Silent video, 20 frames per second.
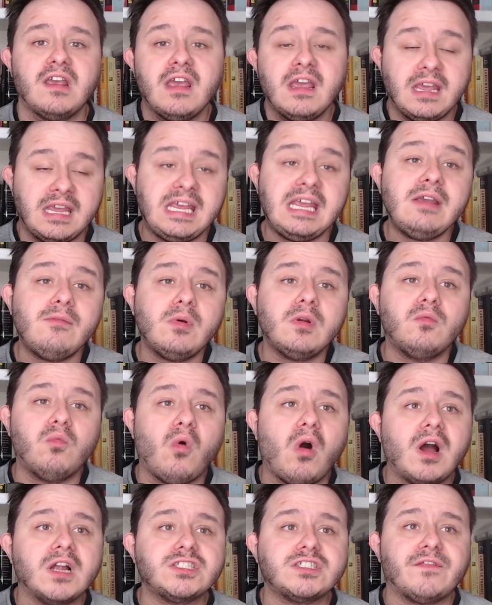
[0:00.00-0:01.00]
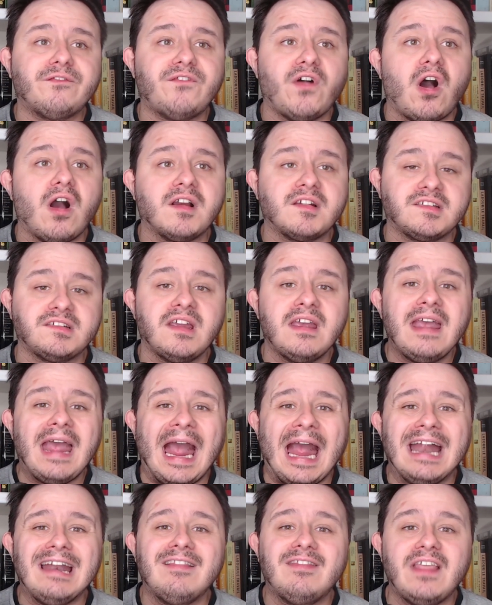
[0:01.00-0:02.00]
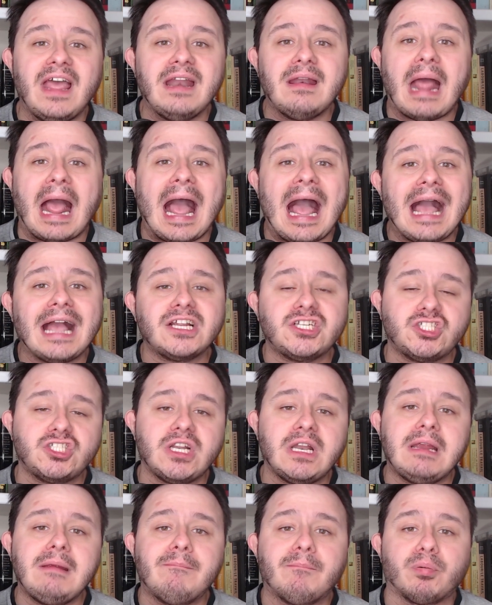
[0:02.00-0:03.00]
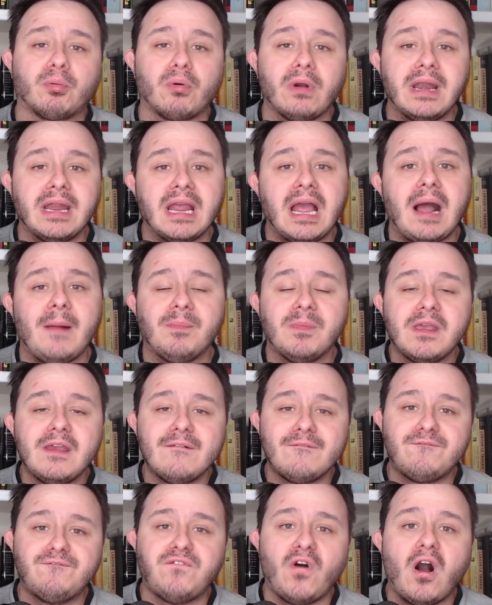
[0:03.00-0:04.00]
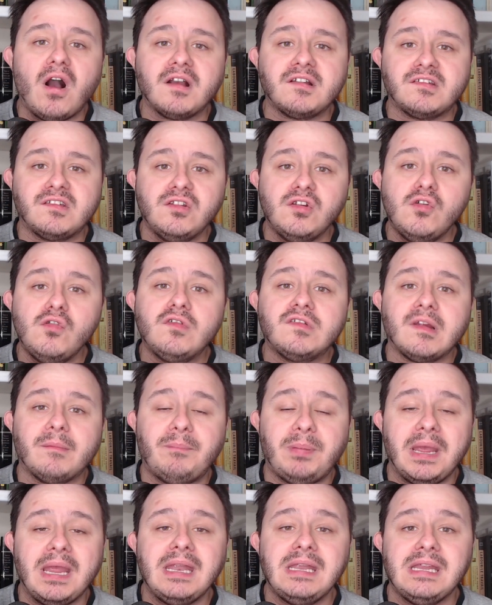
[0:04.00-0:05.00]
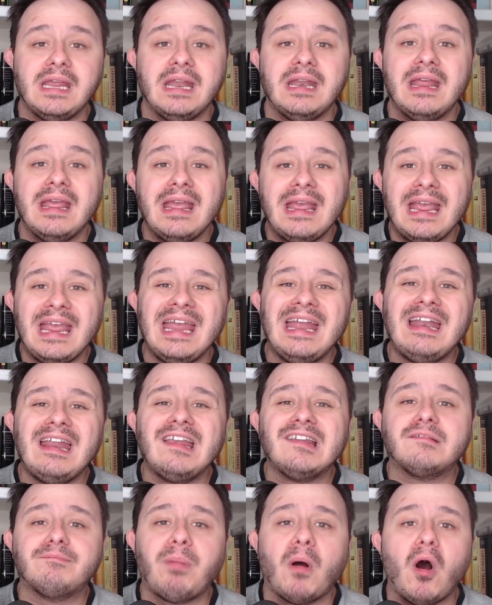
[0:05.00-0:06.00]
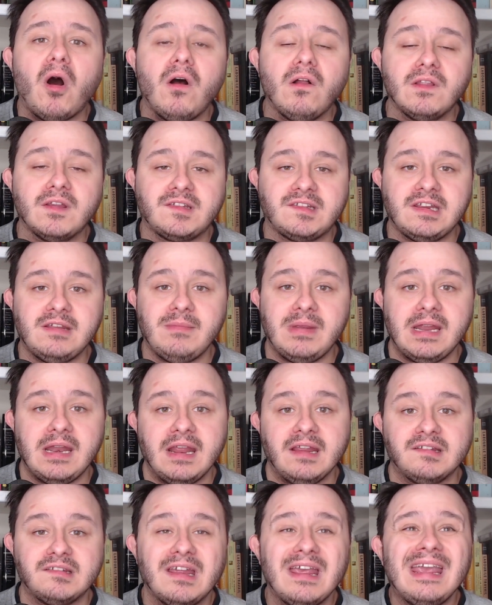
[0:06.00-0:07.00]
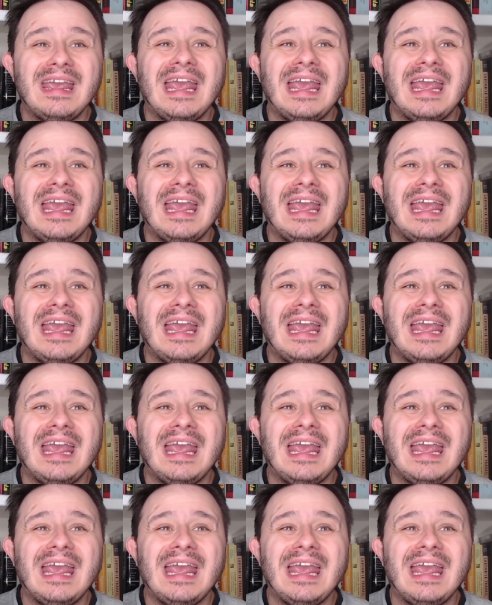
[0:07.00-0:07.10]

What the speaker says: He would watch Fox and then actually bring up Fox News opinion in his policy meetings.